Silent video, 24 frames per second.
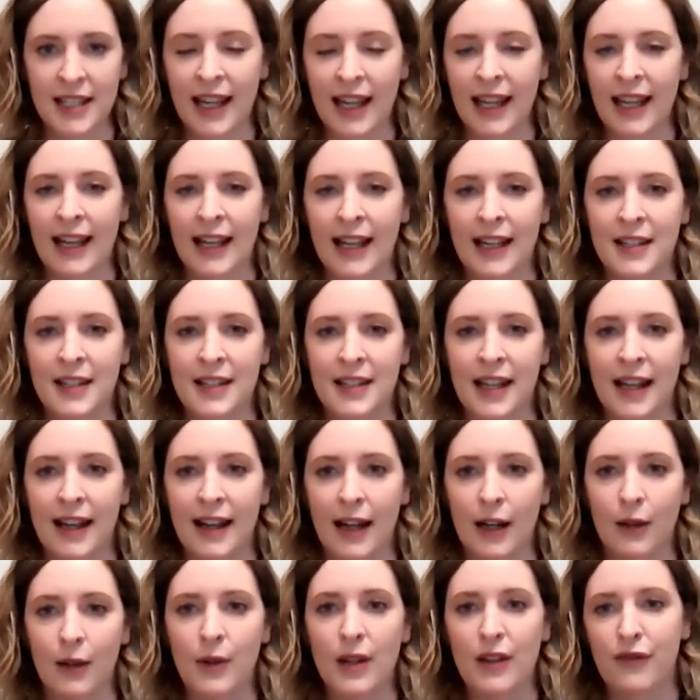And
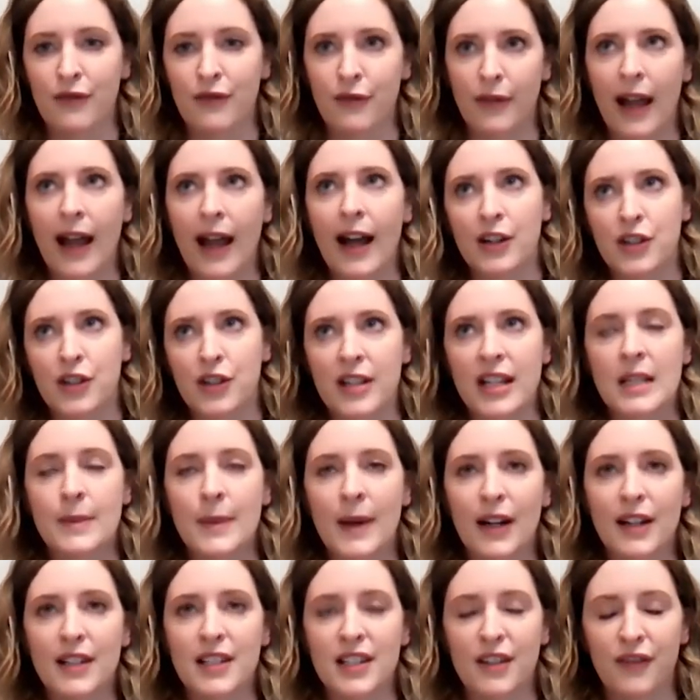we've actually
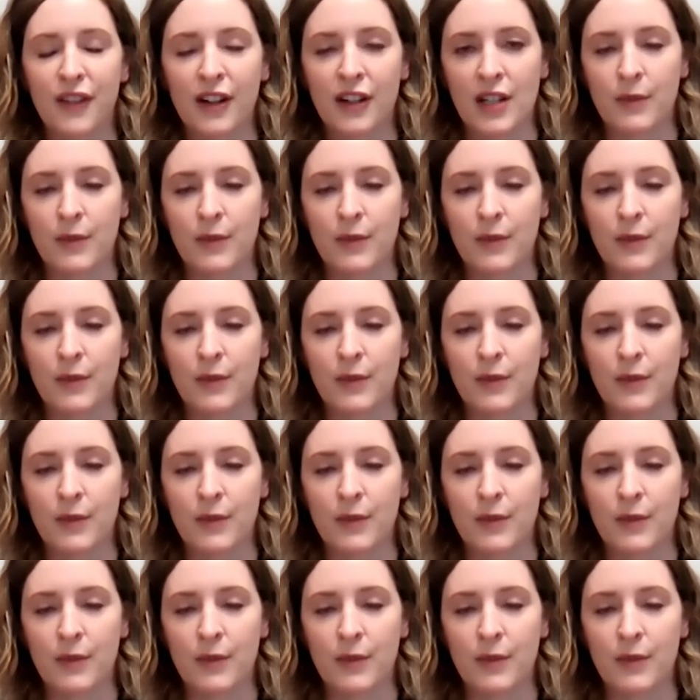experienced a fair